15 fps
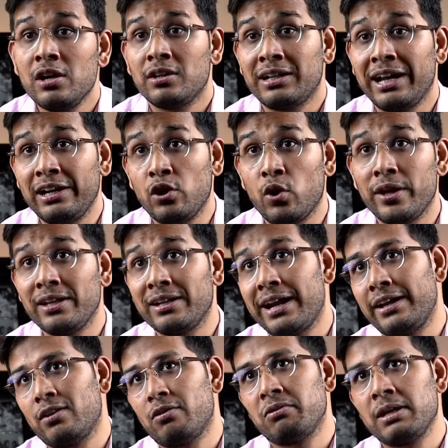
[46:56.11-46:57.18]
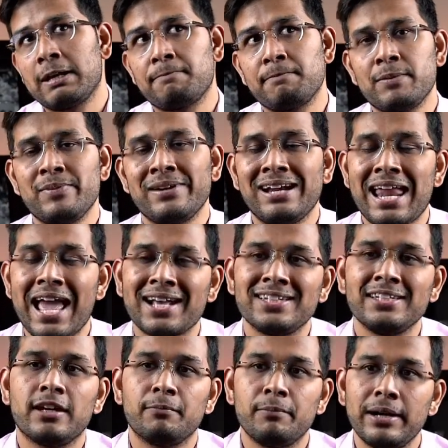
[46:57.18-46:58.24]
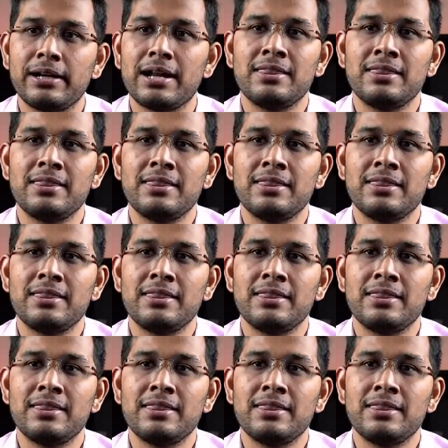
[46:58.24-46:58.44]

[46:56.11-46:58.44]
Right now, I think right now they are maybe relaxing a bit.